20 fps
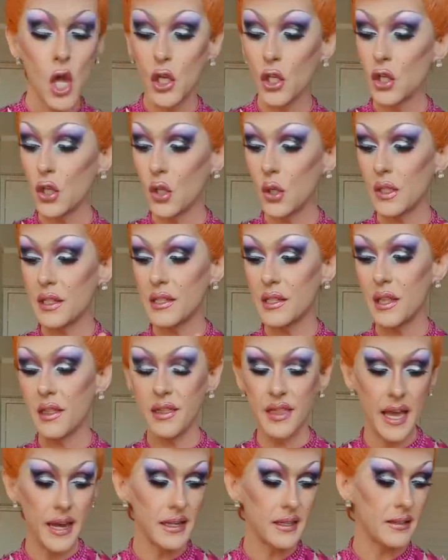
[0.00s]
Cool, so
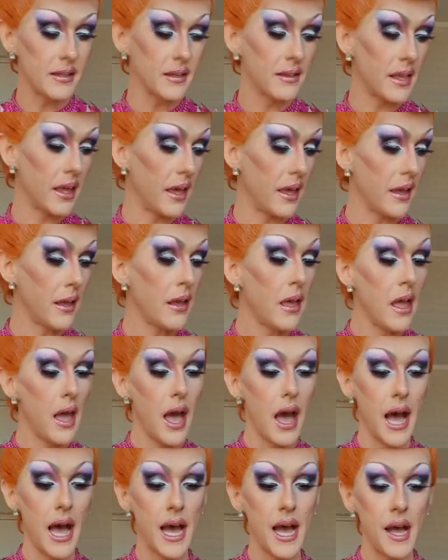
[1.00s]
that is in there.
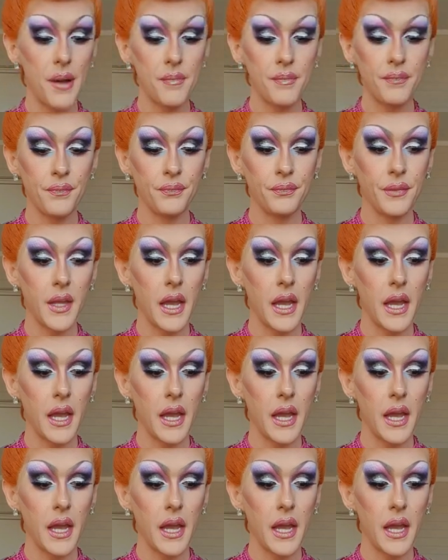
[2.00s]
And